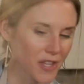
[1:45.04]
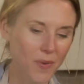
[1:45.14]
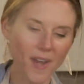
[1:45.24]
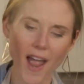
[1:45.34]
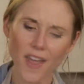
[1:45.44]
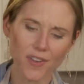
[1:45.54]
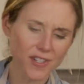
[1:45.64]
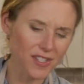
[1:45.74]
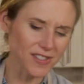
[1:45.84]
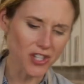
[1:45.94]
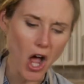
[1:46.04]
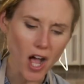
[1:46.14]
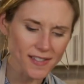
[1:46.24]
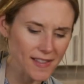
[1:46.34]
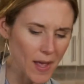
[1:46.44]
You can either just
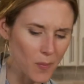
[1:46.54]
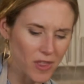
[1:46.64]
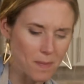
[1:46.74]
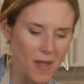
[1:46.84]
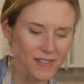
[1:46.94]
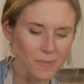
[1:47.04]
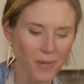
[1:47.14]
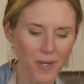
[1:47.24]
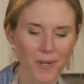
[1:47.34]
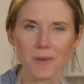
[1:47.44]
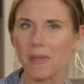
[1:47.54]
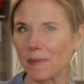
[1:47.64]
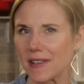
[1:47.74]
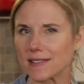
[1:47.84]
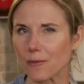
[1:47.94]
toss them with melted butter and
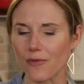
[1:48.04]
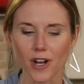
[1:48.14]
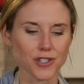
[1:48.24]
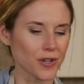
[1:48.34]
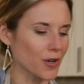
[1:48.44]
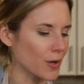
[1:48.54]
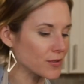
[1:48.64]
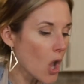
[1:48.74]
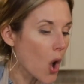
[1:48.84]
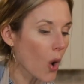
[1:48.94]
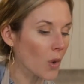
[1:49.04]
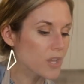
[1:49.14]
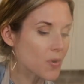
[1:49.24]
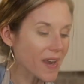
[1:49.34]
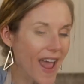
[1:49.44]
maybe some fresh herbs, or
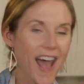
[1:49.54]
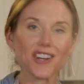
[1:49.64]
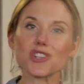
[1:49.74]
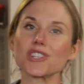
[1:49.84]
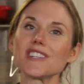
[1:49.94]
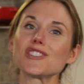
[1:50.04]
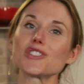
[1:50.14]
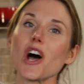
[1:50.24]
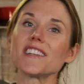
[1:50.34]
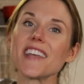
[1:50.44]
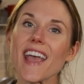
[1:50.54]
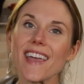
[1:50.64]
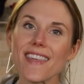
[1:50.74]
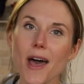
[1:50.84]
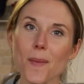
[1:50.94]
you can actually
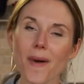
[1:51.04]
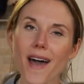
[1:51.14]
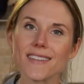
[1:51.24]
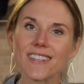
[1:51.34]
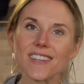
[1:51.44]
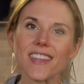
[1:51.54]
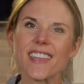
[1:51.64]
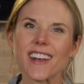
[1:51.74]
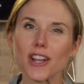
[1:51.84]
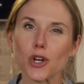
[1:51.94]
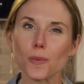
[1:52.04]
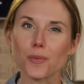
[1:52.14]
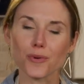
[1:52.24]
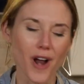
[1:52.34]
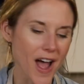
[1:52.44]
saute them until they get a little
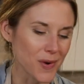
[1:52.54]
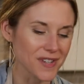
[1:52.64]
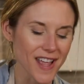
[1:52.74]
browned